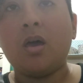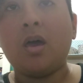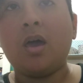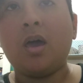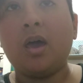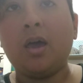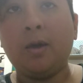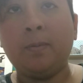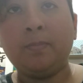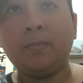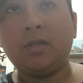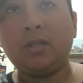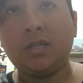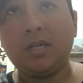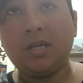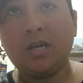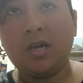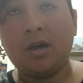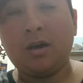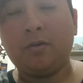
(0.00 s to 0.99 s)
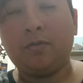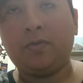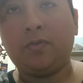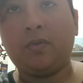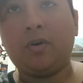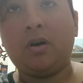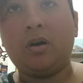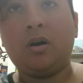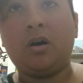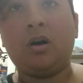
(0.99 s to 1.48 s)
MTF
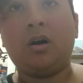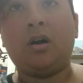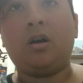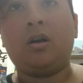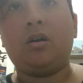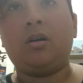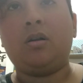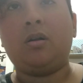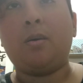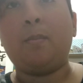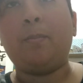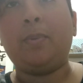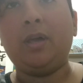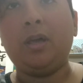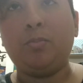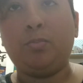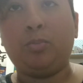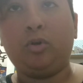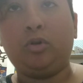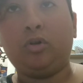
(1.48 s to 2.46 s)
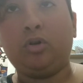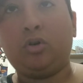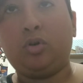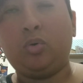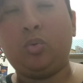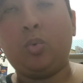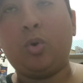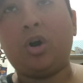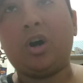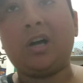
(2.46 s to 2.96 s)
are people who
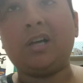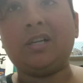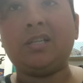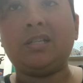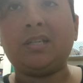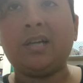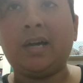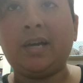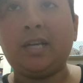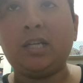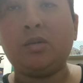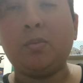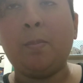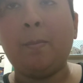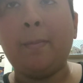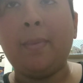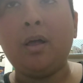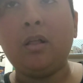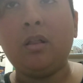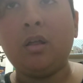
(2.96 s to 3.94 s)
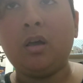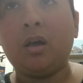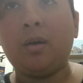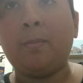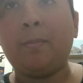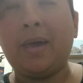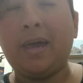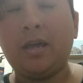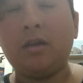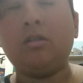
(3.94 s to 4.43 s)
were assigned
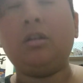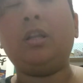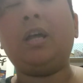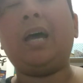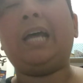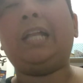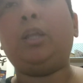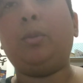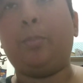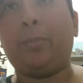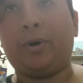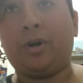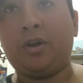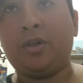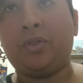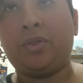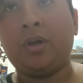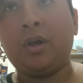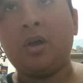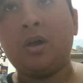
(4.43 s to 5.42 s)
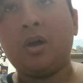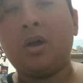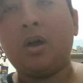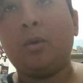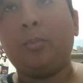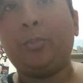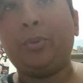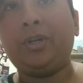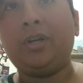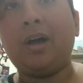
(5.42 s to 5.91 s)
male at the birth
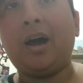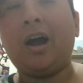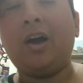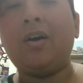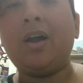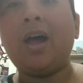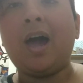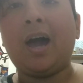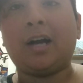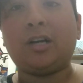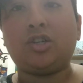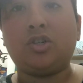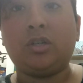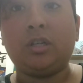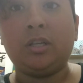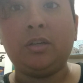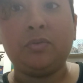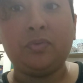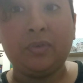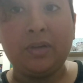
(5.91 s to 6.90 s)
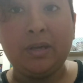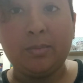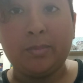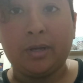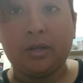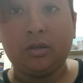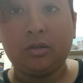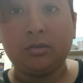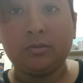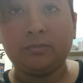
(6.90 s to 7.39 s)
but are actually female.